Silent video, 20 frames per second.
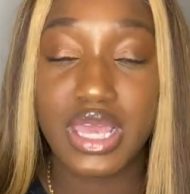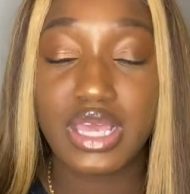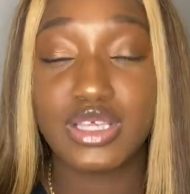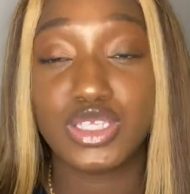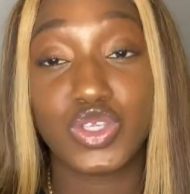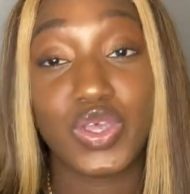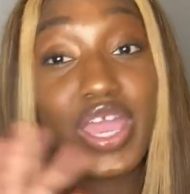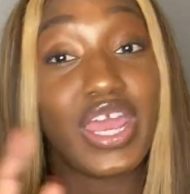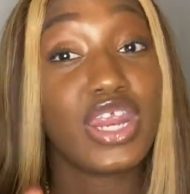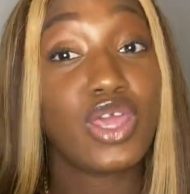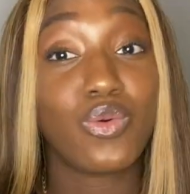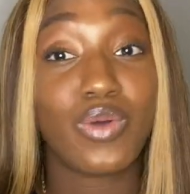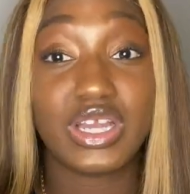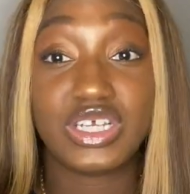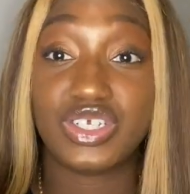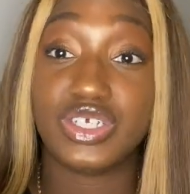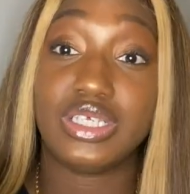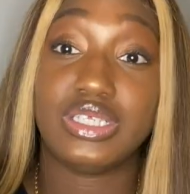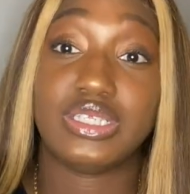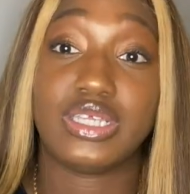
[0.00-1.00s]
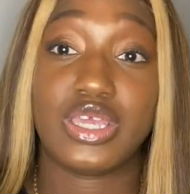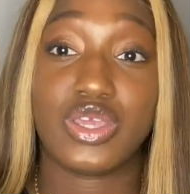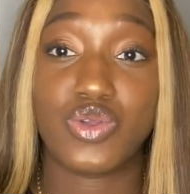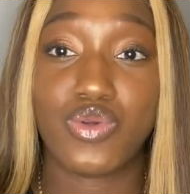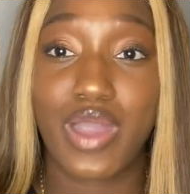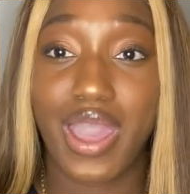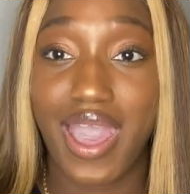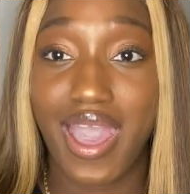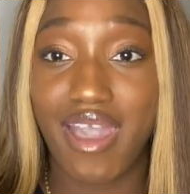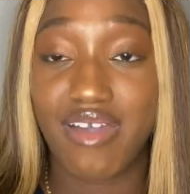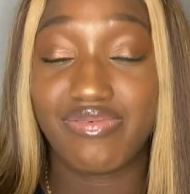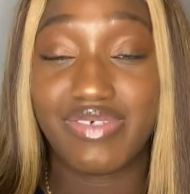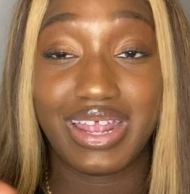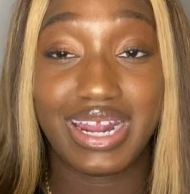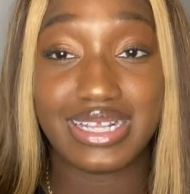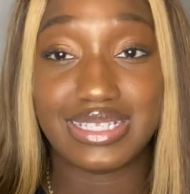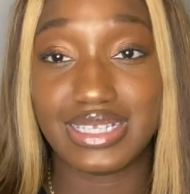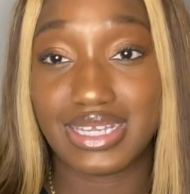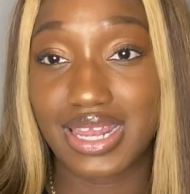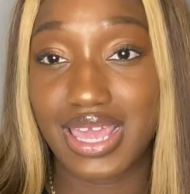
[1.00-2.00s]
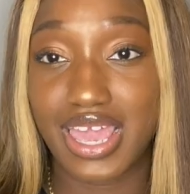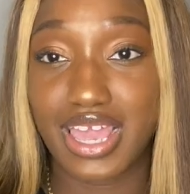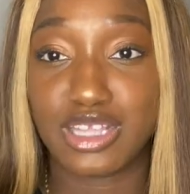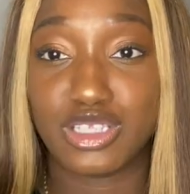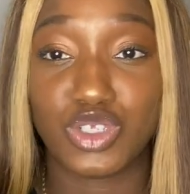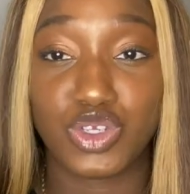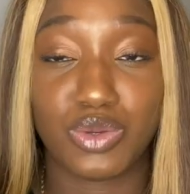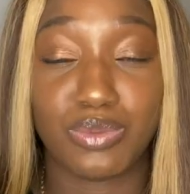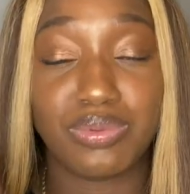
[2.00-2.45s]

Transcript: So any questions that you have that I didn't answer,